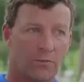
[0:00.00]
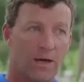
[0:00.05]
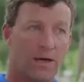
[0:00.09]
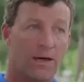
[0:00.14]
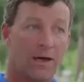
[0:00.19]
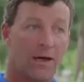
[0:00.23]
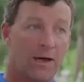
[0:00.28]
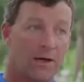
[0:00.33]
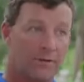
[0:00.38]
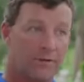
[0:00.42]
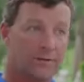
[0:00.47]
we're
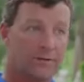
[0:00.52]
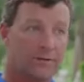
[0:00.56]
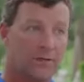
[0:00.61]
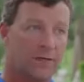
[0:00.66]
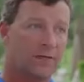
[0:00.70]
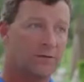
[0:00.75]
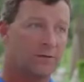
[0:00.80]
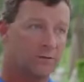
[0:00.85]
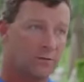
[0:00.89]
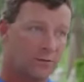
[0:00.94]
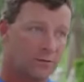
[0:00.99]
right on the
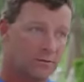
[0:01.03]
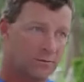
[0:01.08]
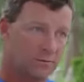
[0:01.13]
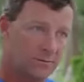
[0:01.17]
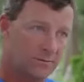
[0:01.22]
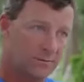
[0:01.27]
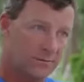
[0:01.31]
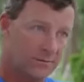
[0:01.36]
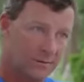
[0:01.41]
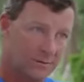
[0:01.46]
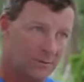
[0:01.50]
schedule
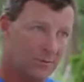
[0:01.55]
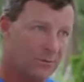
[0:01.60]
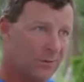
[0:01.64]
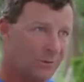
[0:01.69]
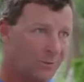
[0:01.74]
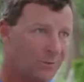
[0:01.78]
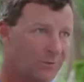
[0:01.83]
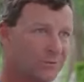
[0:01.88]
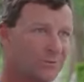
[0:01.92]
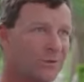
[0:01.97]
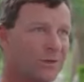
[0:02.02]

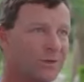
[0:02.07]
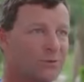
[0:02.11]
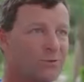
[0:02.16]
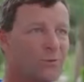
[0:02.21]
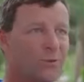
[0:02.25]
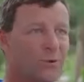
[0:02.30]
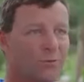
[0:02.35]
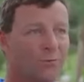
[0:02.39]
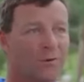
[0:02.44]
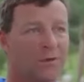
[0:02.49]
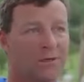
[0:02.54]
that was much
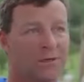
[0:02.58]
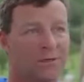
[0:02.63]
more